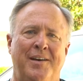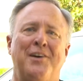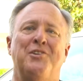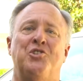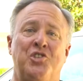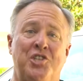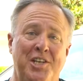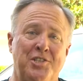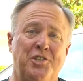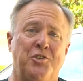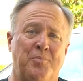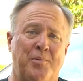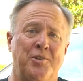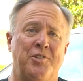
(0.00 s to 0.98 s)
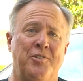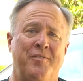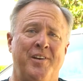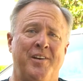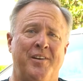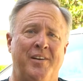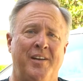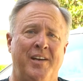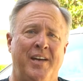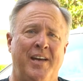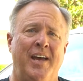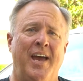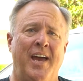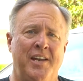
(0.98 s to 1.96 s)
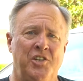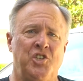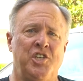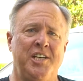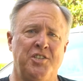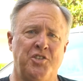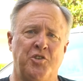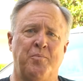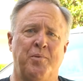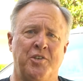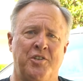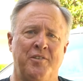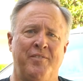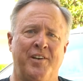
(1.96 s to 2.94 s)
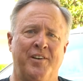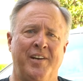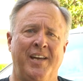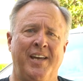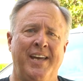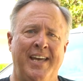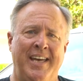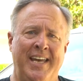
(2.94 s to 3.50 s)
as Jesus persevered, and in Jesus persevering,